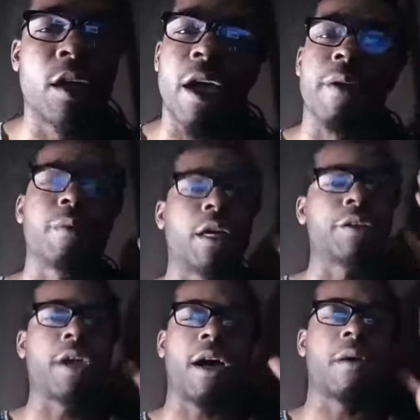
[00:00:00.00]

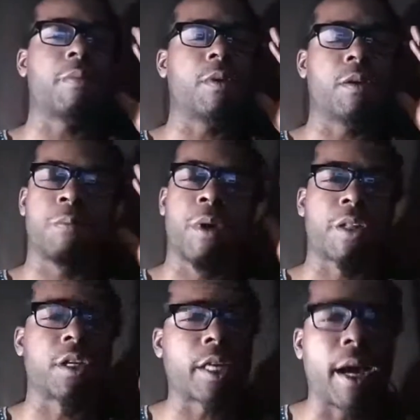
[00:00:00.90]
And
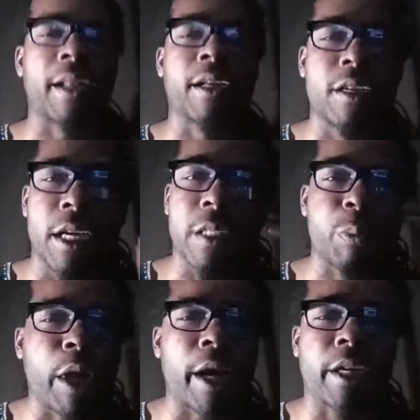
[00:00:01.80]
Brother Khaled
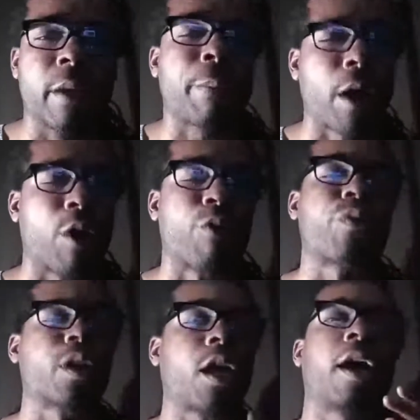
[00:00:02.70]
explained it
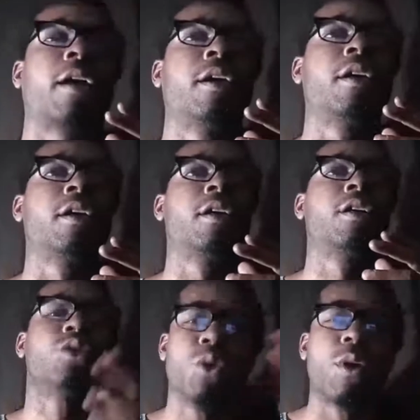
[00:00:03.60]
perfect. Like,
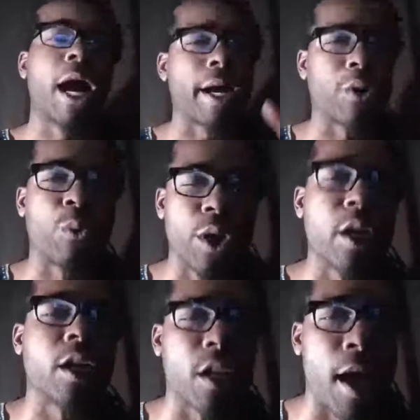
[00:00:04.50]
you gotta
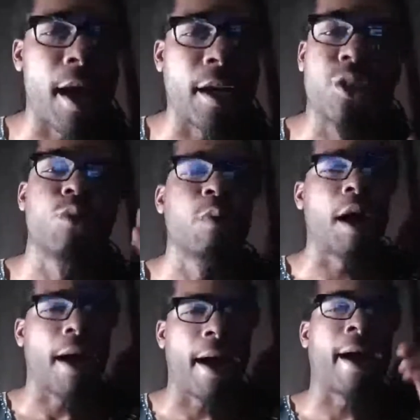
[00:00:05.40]
realize you
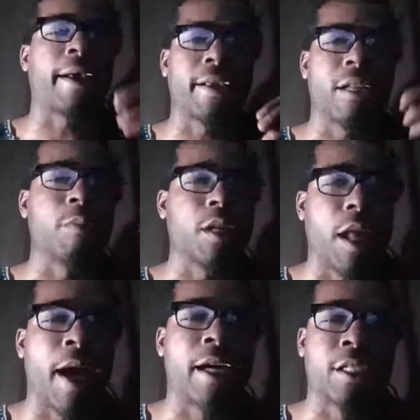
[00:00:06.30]
behind enemy
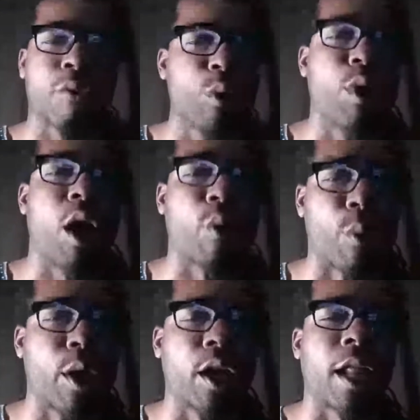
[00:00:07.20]
lines. If you don't
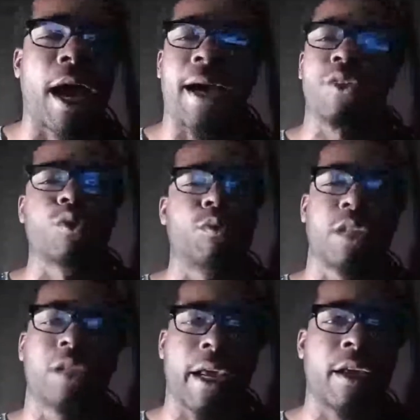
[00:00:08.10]
realize
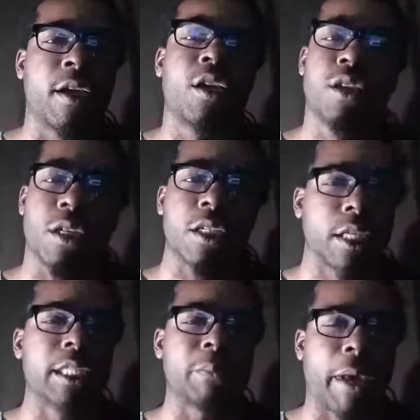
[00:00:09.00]
that
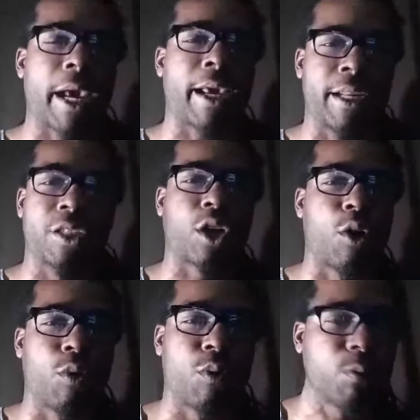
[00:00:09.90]
this man is
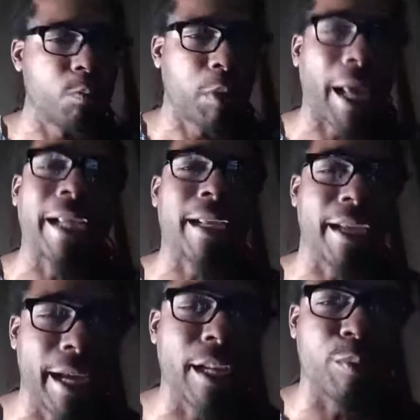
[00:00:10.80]
your blatant
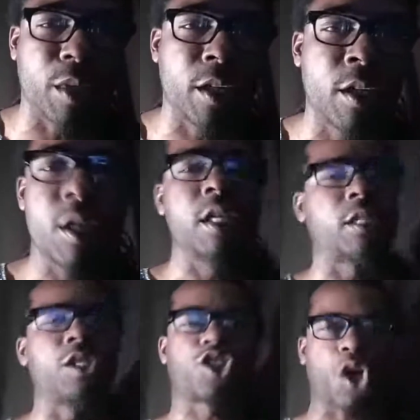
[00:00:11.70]
enemy, cause
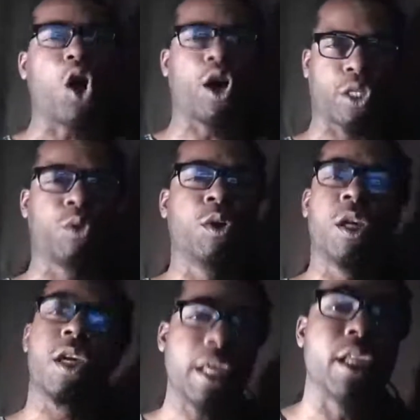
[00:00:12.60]
he's showing you
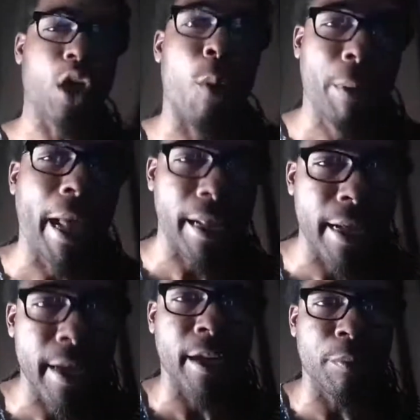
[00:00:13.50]
he's your blatant
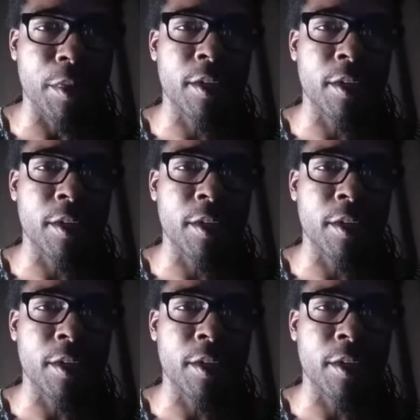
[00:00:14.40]
enemy.